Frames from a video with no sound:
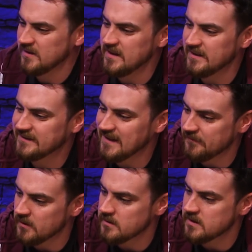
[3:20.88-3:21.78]
you need a
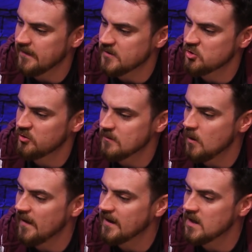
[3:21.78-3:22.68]
seven to get the tree while
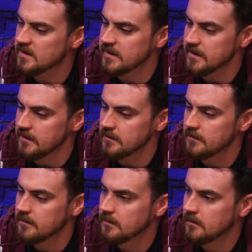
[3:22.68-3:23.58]
they're guarding it.
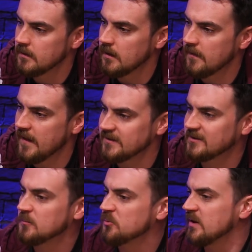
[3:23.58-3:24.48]
That's
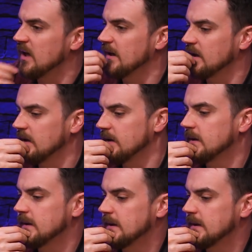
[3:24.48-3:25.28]
super unlikely.